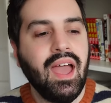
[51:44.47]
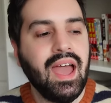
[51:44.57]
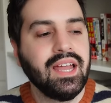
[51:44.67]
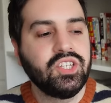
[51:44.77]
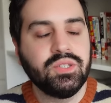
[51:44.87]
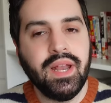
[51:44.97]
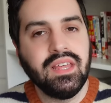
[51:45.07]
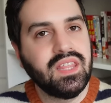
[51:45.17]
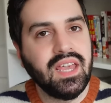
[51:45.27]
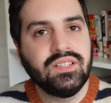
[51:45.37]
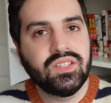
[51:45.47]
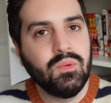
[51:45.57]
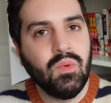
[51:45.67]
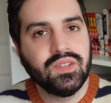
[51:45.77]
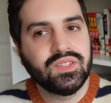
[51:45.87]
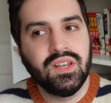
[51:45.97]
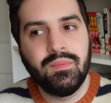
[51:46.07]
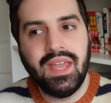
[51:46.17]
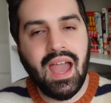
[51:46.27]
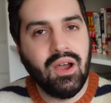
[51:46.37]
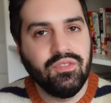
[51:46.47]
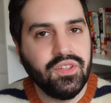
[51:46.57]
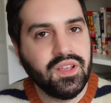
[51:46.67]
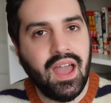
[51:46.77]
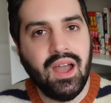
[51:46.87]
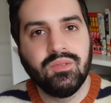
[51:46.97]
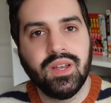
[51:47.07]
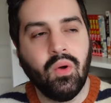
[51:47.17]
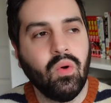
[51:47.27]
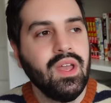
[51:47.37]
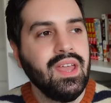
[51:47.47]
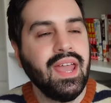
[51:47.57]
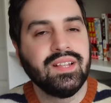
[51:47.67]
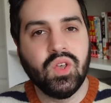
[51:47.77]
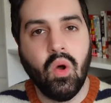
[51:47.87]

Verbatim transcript: And just when I think someone's going to be out for the count or it's